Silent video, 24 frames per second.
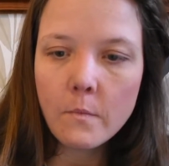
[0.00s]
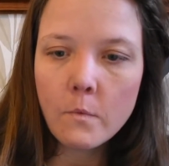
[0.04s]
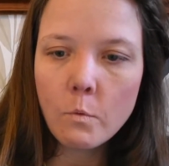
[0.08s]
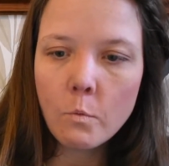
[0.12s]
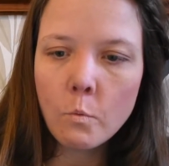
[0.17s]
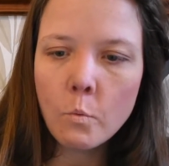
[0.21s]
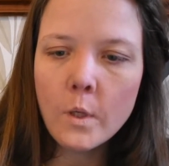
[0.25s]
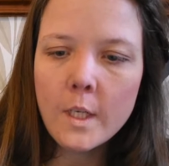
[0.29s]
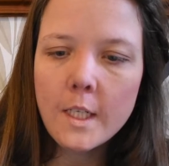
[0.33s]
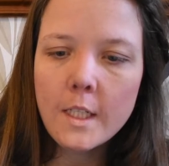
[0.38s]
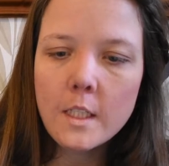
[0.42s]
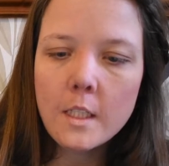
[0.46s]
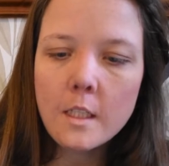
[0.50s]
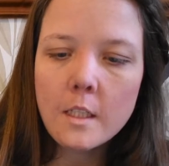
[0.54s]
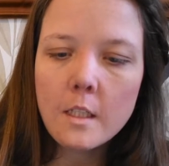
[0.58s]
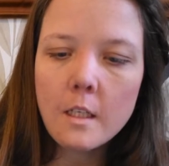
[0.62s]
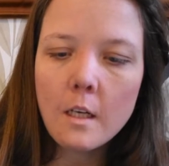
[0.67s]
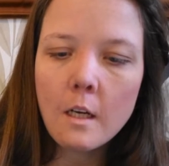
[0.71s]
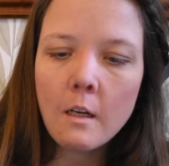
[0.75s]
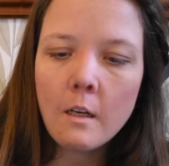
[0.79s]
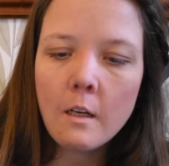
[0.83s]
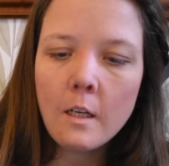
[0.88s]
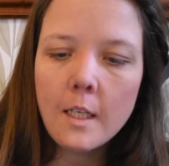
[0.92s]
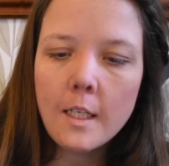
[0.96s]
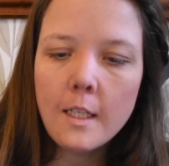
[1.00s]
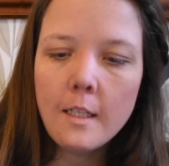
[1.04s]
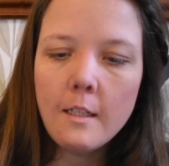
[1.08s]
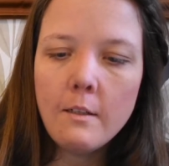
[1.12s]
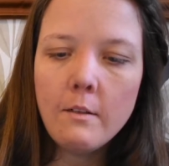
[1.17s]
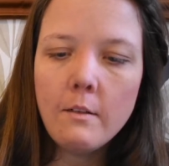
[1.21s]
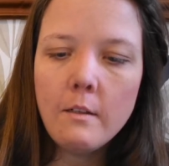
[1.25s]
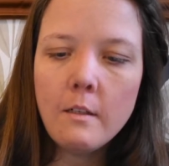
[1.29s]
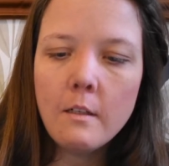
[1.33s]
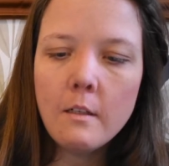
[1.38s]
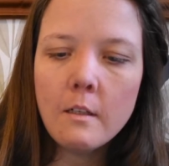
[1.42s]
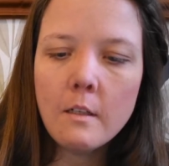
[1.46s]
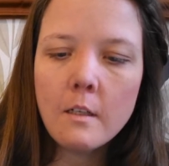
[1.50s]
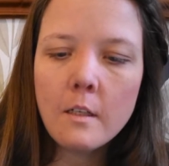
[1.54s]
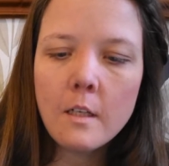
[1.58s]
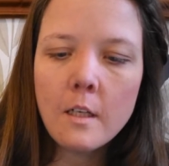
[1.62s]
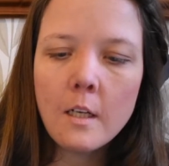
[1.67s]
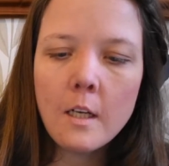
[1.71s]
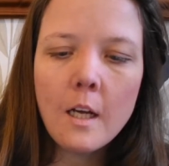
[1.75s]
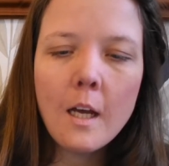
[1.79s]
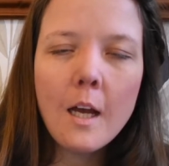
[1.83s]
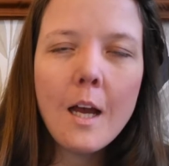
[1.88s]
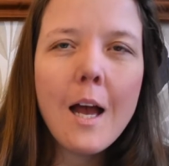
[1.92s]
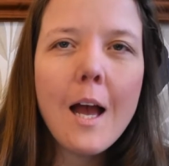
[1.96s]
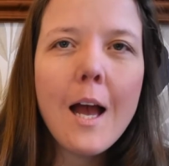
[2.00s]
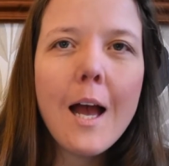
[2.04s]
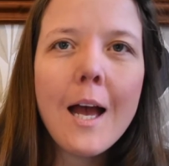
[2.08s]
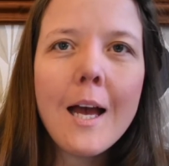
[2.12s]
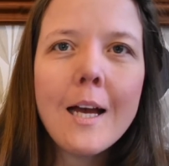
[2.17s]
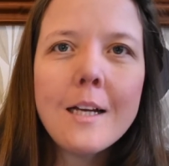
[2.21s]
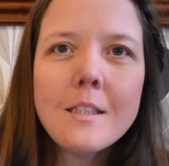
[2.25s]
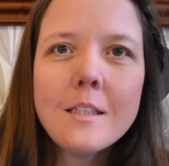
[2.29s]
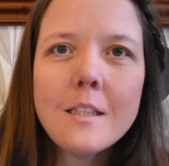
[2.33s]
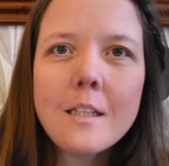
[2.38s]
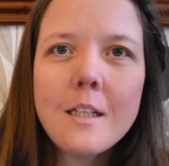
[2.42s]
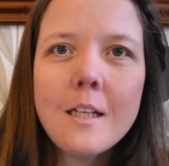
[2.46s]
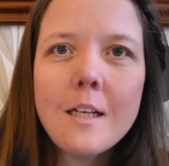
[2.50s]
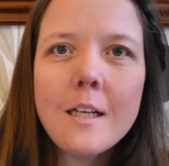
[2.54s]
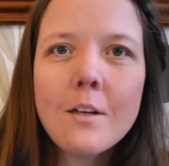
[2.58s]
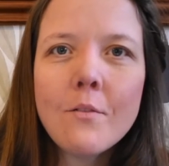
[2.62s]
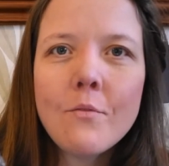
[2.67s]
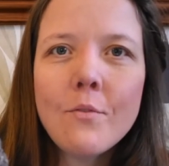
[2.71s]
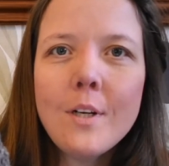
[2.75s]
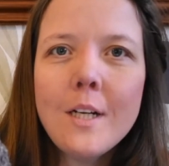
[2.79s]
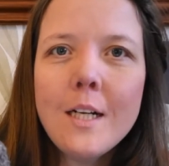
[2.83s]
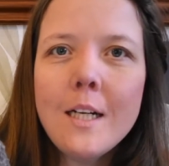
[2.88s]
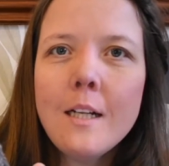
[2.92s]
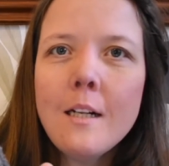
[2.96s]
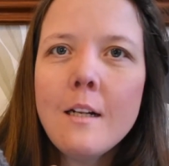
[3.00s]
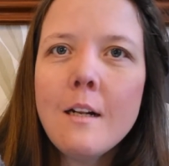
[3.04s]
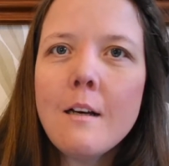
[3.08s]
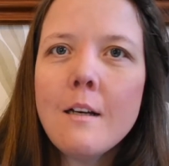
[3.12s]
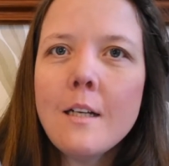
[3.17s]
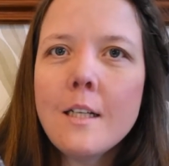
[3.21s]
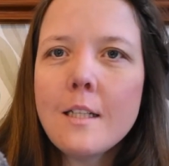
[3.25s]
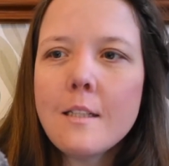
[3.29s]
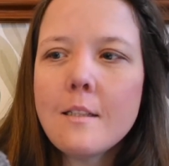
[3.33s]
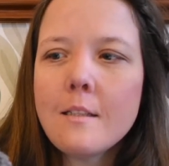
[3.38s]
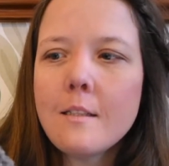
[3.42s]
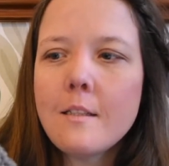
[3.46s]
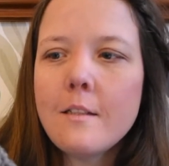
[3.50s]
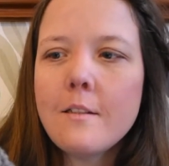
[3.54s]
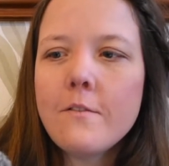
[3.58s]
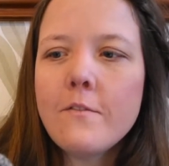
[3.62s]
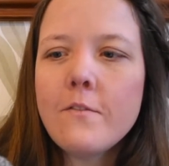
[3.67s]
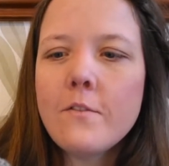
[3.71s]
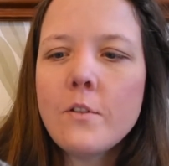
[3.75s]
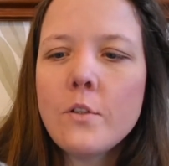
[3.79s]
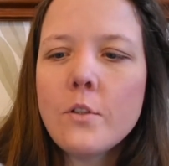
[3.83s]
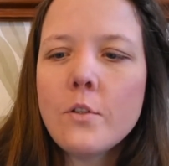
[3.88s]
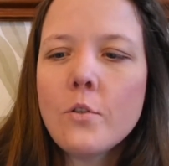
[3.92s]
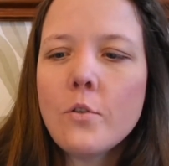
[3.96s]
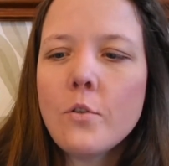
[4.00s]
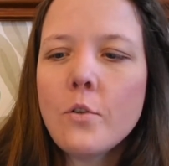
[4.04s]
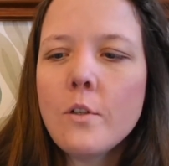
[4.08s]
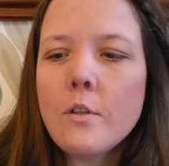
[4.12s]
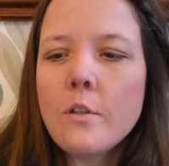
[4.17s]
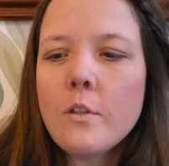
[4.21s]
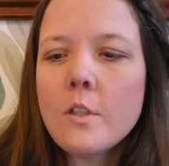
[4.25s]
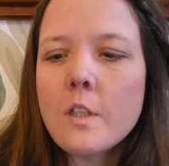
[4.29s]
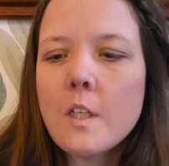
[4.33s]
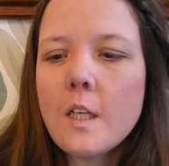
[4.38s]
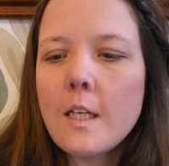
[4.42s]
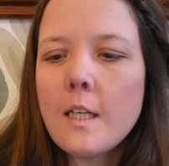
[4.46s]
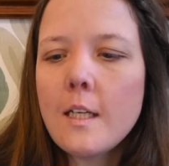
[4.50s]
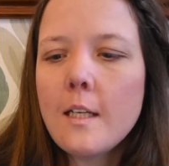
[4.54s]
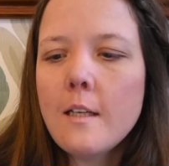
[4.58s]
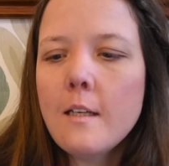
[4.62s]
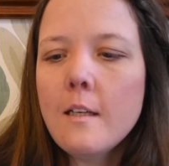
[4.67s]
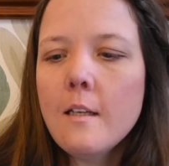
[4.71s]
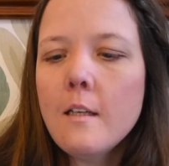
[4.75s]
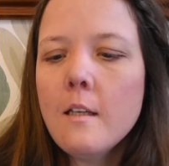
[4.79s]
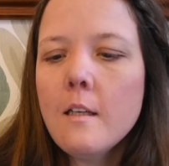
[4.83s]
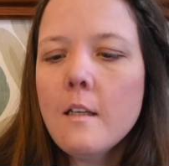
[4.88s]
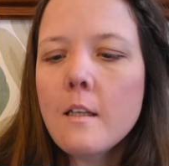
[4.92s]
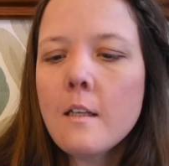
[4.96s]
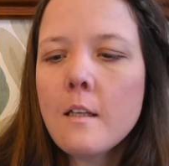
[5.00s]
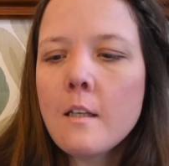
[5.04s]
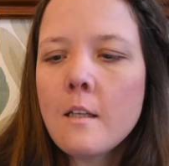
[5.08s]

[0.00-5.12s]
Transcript: which I really liked it for crocheting,